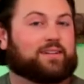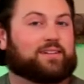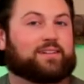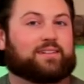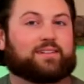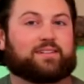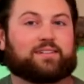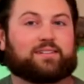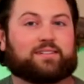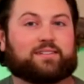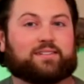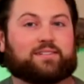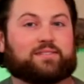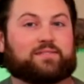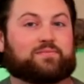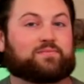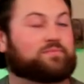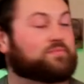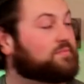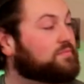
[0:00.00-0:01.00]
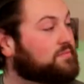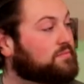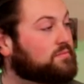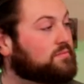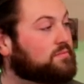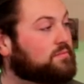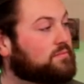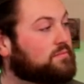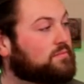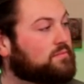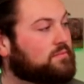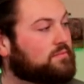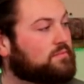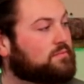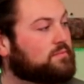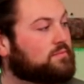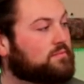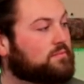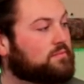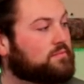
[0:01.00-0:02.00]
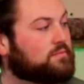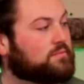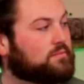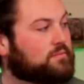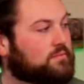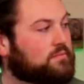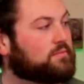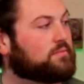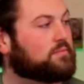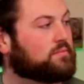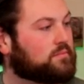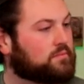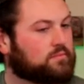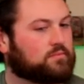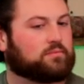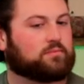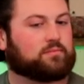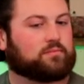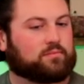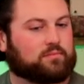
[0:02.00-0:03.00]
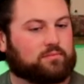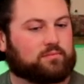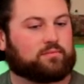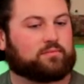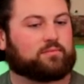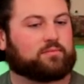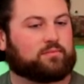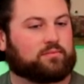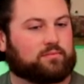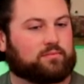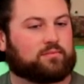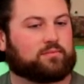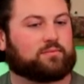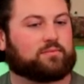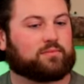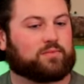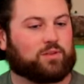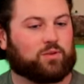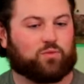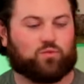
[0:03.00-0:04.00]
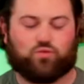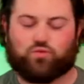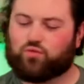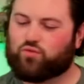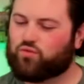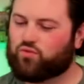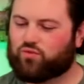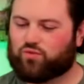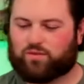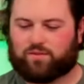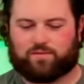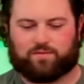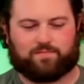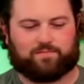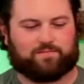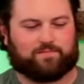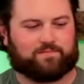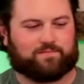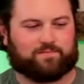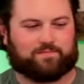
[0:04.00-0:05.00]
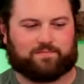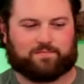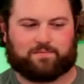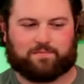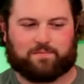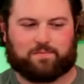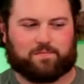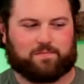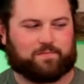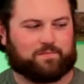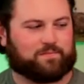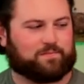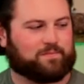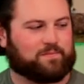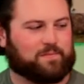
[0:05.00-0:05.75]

(silent)